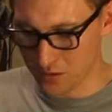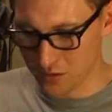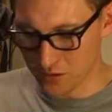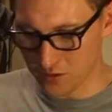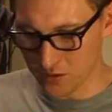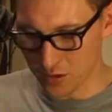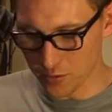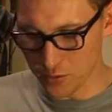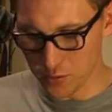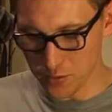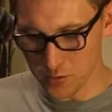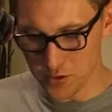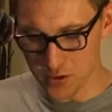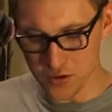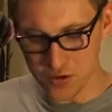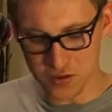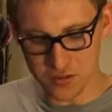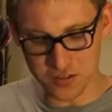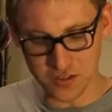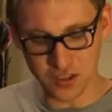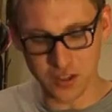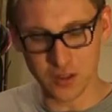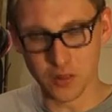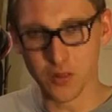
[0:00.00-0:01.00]
So I'm going to be
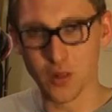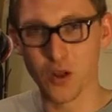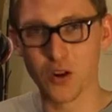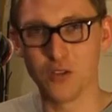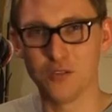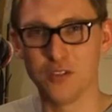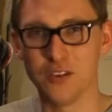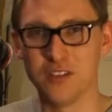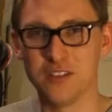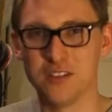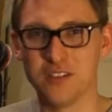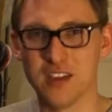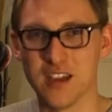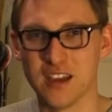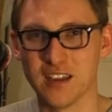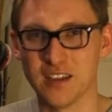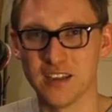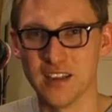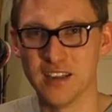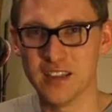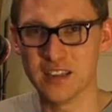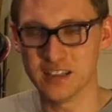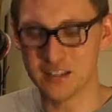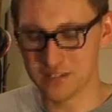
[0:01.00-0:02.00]
using a lot of his
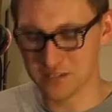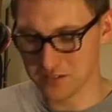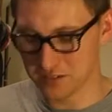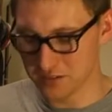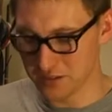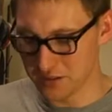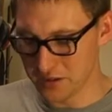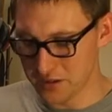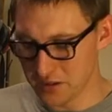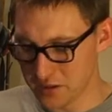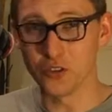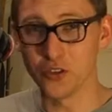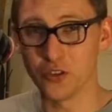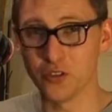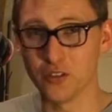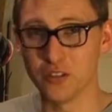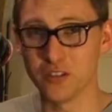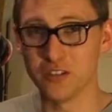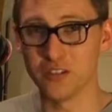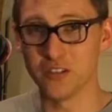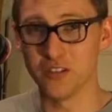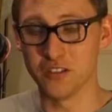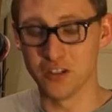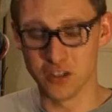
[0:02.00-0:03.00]
techniques.
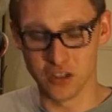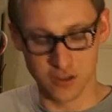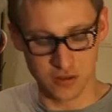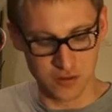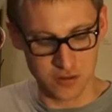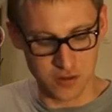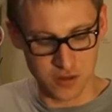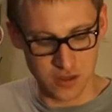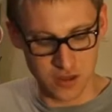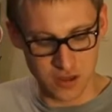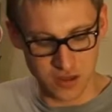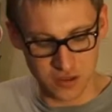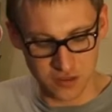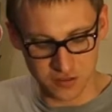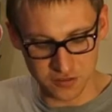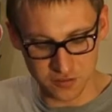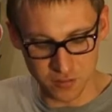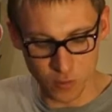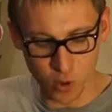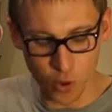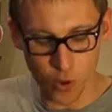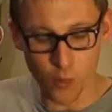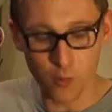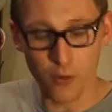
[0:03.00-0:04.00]
This is a
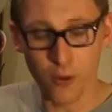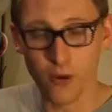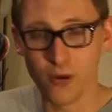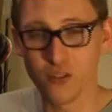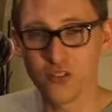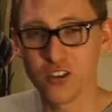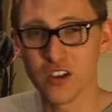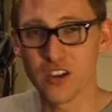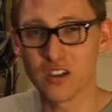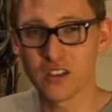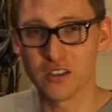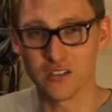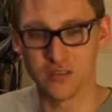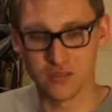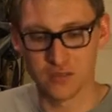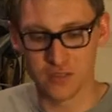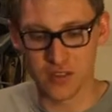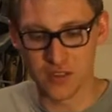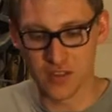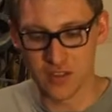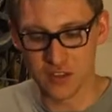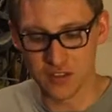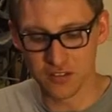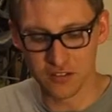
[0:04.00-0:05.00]
small project,
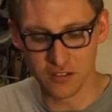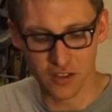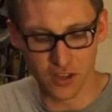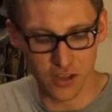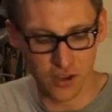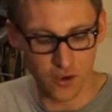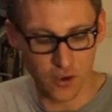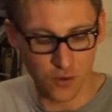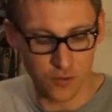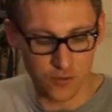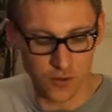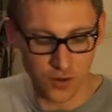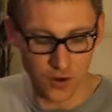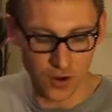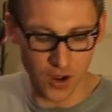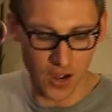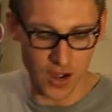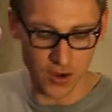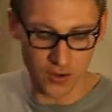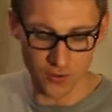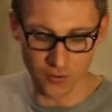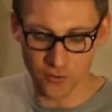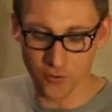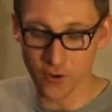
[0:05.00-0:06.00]
did this uh,
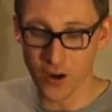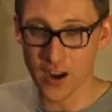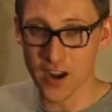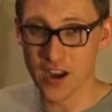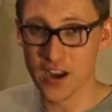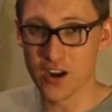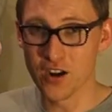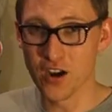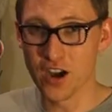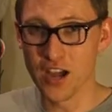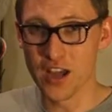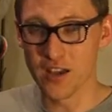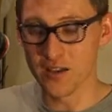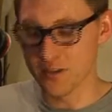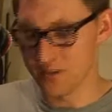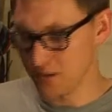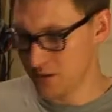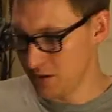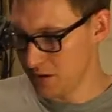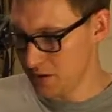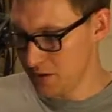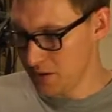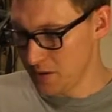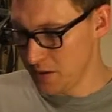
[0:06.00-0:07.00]
overnight on a Friday night
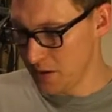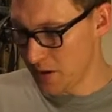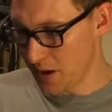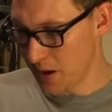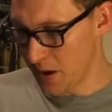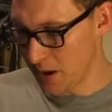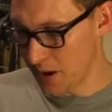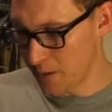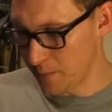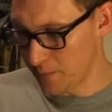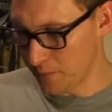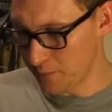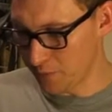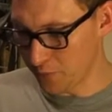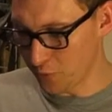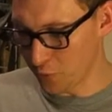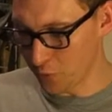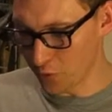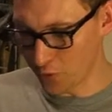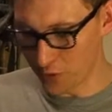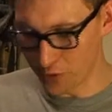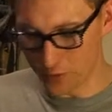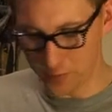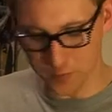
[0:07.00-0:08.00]
um,
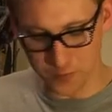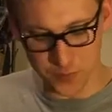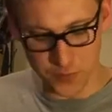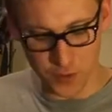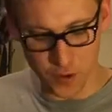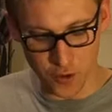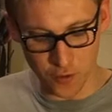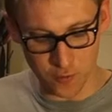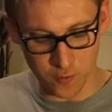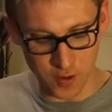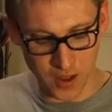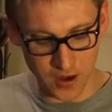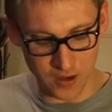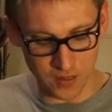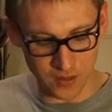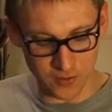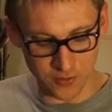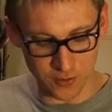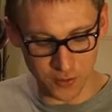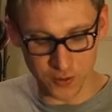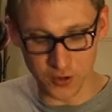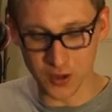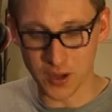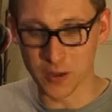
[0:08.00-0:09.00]
for a Nerf battle I've
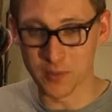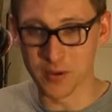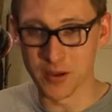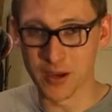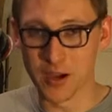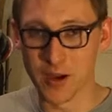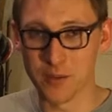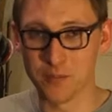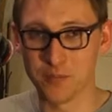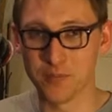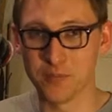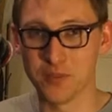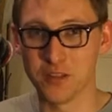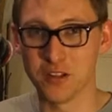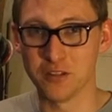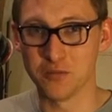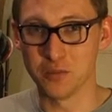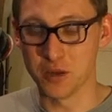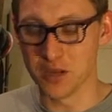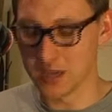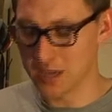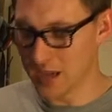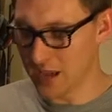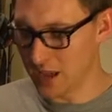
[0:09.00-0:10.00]
got coming up this
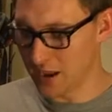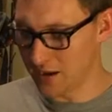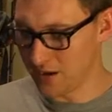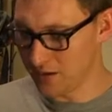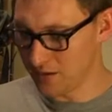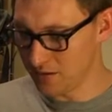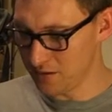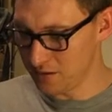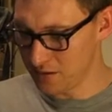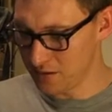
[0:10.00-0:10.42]
weekend.